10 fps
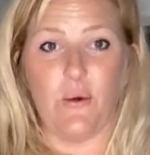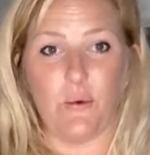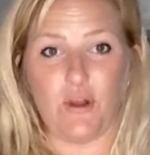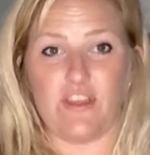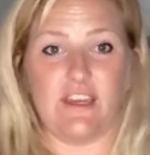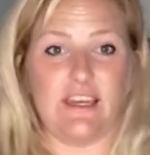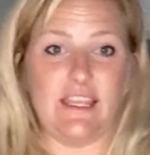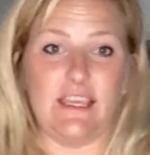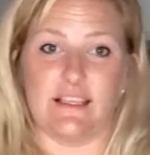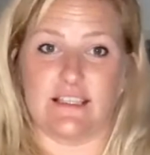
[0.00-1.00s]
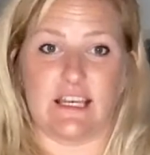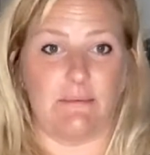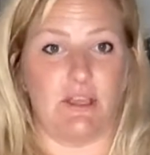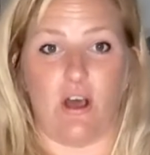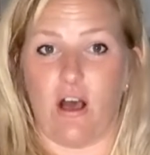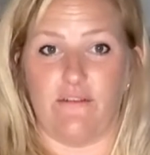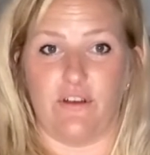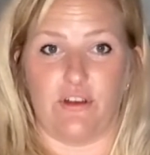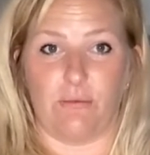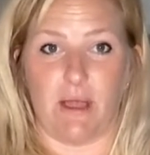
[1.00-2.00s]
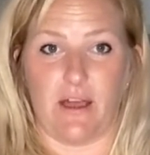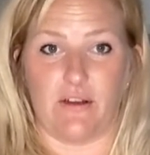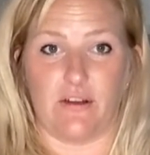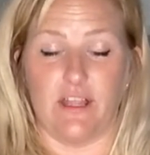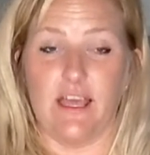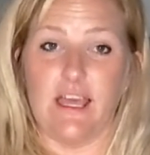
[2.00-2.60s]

or the knee is going to be off on your pattern.